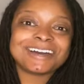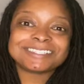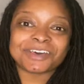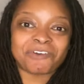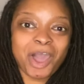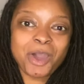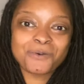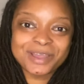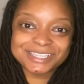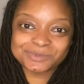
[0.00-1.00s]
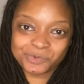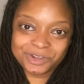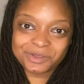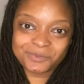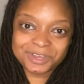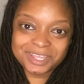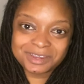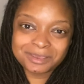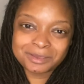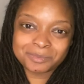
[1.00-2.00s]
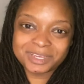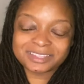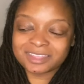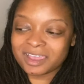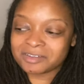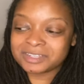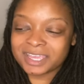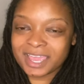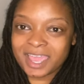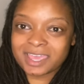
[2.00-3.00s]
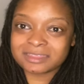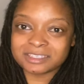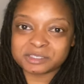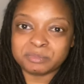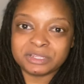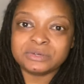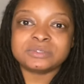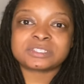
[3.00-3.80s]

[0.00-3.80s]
I've always wanted one, but they only had this blue.